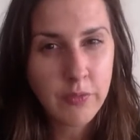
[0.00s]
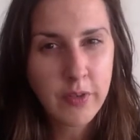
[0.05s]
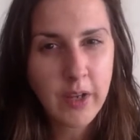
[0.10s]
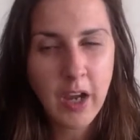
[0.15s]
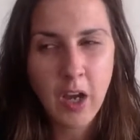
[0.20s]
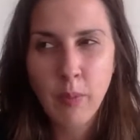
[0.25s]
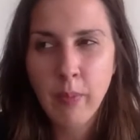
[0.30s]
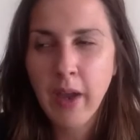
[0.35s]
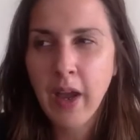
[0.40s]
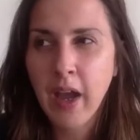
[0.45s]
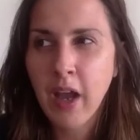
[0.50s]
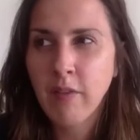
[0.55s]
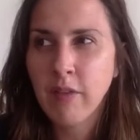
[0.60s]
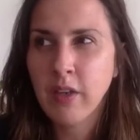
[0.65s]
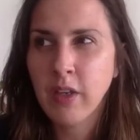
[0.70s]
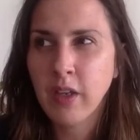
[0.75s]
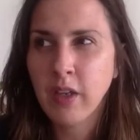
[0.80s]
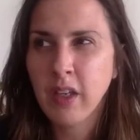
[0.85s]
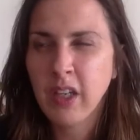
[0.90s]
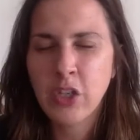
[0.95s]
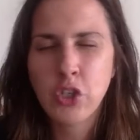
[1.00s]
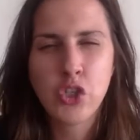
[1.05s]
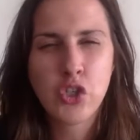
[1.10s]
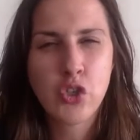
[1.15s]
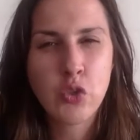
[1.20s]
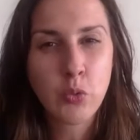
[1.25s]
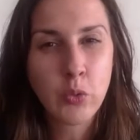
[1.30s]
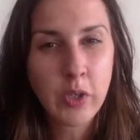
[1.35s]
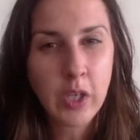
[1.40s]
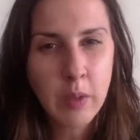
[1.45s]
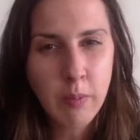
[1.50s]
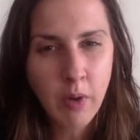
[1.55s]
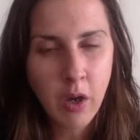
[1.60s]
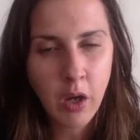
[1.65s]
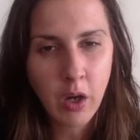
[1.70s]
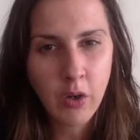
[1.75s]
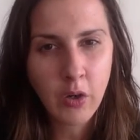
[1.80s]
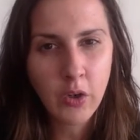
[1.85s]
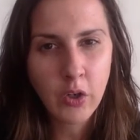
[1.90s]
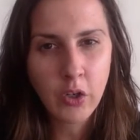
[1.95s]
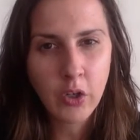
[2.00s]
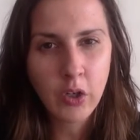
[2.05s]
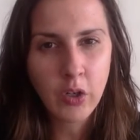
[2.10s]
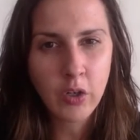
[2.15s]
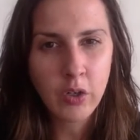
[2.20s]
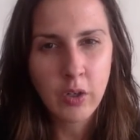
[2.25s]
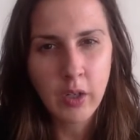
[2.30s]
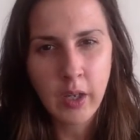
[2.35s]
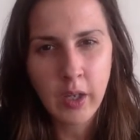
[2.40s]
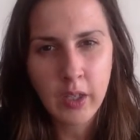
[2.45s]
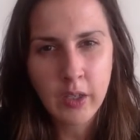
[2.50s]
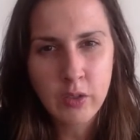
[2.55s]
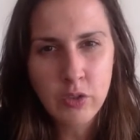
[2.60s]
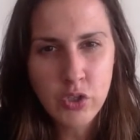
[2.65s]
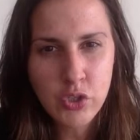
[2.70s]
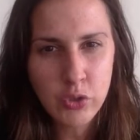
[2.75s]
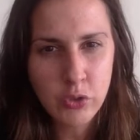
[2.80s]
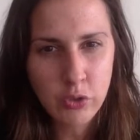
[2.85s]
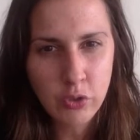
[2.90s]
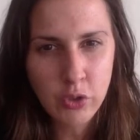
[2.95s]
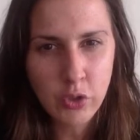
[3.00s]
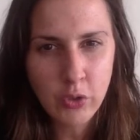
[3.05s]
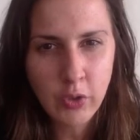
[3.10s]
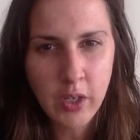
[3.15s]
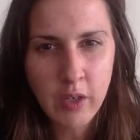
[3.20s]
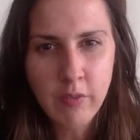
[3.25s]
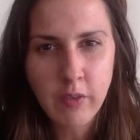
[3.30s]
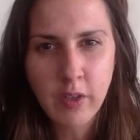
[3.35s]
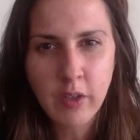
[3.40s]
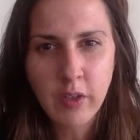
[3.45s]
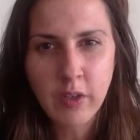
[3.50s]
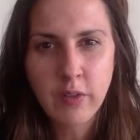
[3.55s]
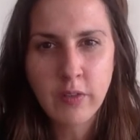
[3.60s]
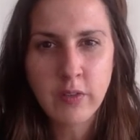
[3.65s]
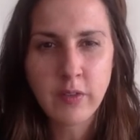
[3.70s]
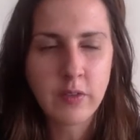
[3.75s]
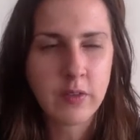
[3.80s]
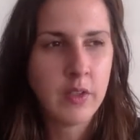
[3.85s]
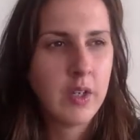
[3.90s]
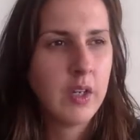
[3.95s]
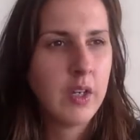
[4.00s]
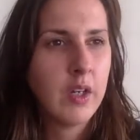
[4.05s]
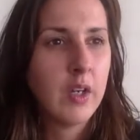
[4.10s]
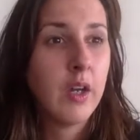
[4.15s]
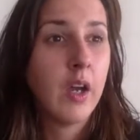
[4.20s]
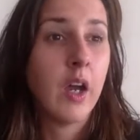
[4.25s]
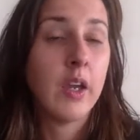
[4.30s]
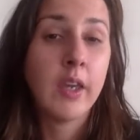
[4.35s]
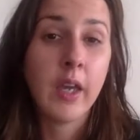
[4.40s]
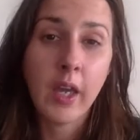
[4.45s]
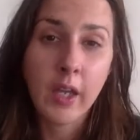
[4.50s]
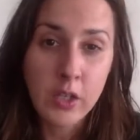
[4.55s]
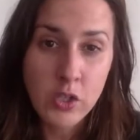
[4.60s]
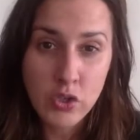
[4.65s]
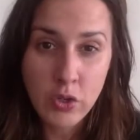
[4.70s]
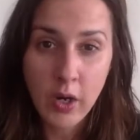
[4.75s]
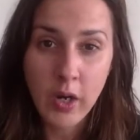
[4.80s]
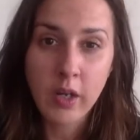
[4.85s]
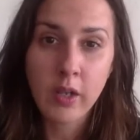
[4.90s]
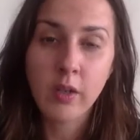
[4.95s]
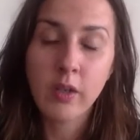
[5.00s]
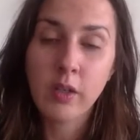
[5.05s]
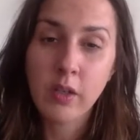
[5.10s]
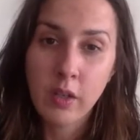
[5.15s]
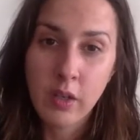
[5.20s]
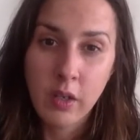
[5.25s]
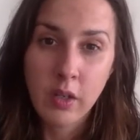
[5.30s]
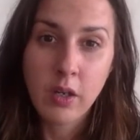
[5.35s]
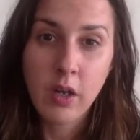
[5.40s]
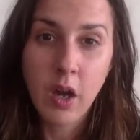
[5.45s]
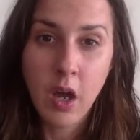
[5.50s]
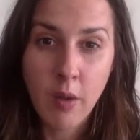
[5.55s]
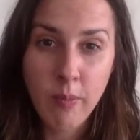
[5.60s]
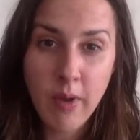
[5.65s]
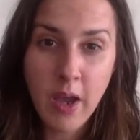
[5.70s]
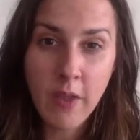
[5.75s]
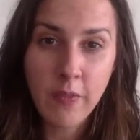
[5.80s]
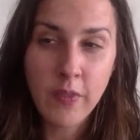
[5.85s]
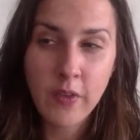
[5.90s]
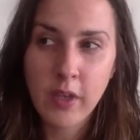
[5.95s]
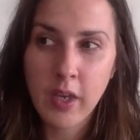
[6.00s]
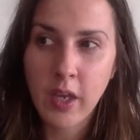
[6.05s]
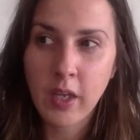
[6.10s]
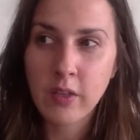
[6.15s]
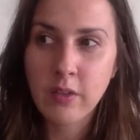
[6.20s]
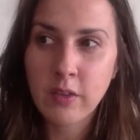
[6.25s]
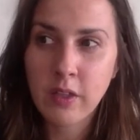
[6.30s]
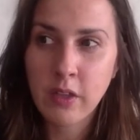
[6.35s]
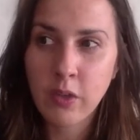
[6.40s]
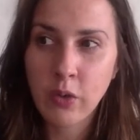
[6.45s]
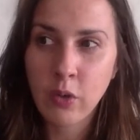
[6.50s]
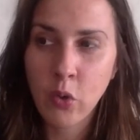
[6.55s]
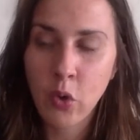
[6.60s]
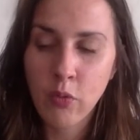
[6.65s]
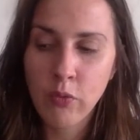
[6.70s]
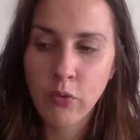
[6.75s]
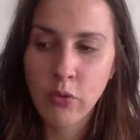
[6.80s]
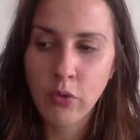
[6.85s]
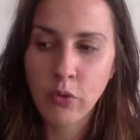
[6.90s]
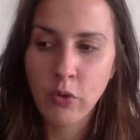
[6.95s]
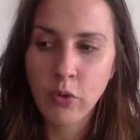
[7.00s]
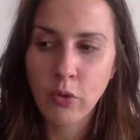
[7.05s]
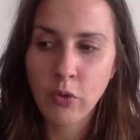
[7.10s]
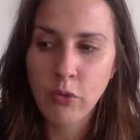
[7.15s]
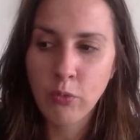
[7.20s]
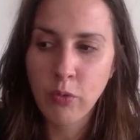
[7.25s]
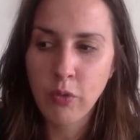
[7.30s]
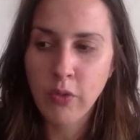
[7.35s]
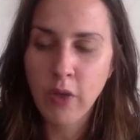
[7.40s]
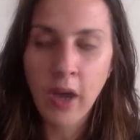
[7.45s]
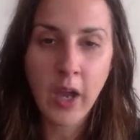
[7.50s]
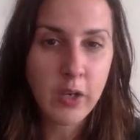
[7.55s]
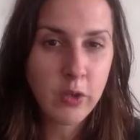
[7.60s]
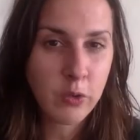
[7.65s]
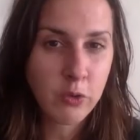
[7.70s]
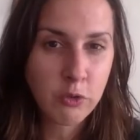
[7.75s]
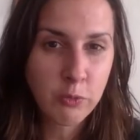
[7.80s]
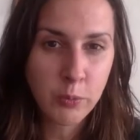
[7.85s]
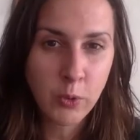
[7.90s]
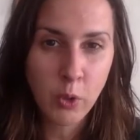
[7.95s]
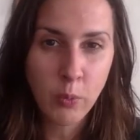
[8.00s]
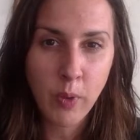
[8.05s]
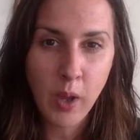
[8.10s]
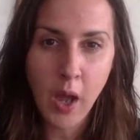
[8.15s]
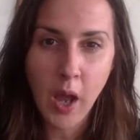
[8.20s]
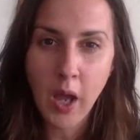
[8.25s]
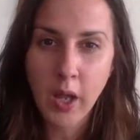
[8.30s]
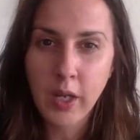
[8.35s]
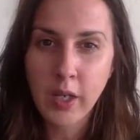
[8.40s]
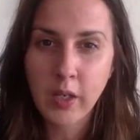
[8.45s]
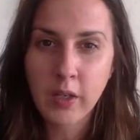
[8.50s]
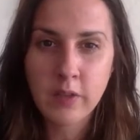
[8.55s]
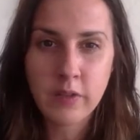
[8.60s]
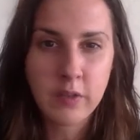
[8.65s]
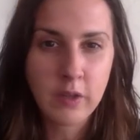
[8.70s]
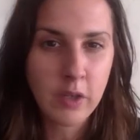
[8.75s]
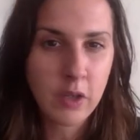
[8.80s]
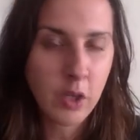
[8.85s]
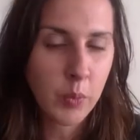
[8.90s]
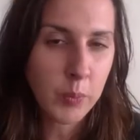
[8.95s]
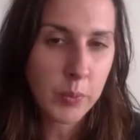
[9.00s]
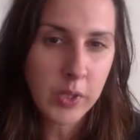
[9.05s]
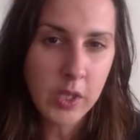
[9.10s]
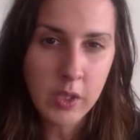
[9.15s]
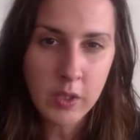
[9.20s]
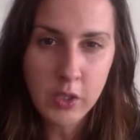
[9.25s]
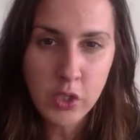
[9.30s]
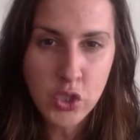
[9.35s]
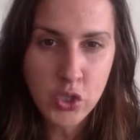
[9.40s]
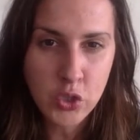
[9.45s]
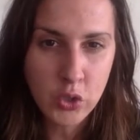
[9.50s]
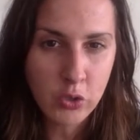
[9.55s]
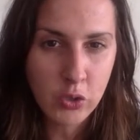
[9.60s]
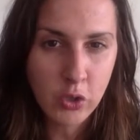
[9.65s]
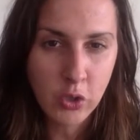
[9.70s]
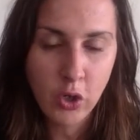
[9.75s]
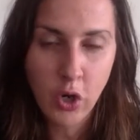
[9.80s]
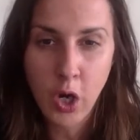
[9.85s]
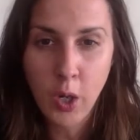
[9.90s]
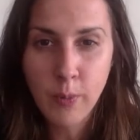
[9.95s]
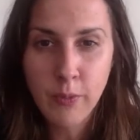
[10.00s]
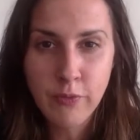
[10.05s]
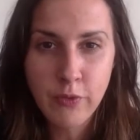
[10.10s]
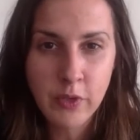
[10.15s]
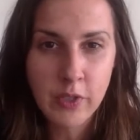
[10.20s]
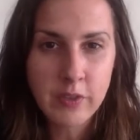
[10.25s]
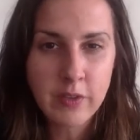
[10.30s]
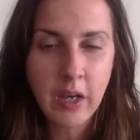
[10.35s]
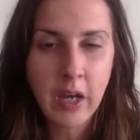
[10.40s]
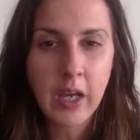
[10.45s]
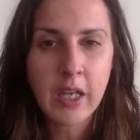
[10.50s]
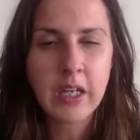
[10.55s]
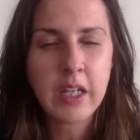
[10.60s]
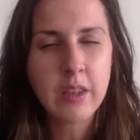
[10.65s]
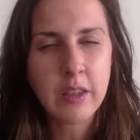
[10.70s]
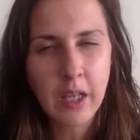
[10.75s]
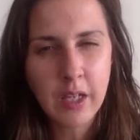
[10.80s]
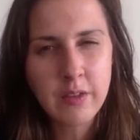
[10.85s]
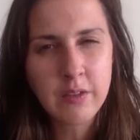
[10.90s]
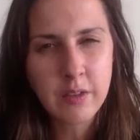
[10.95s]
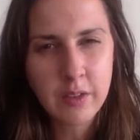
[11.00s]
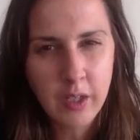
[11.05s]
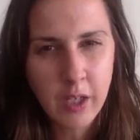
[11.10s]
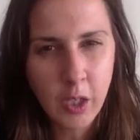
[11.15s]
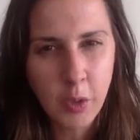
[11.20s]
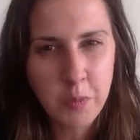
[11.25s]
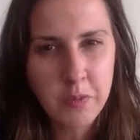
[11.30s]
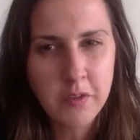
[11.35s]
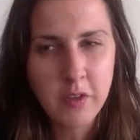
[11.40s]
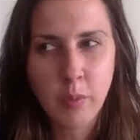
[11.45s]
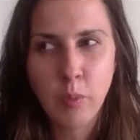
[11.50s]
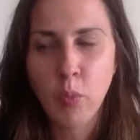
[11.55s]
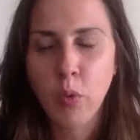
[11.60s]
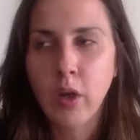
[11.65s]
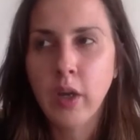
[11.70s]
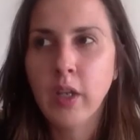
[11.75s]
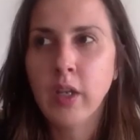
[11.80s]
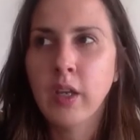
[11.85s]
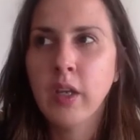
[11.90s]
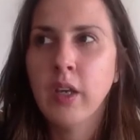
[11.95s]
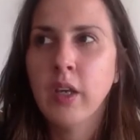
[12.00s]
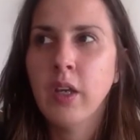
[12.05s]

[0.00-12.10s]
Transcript: Now I'm having extreme hunger and sugar cravings, again, trying to combat the candida overgrowth with high-dose probiotics and a completely sugar, carb-free diet. And that did help somewhat.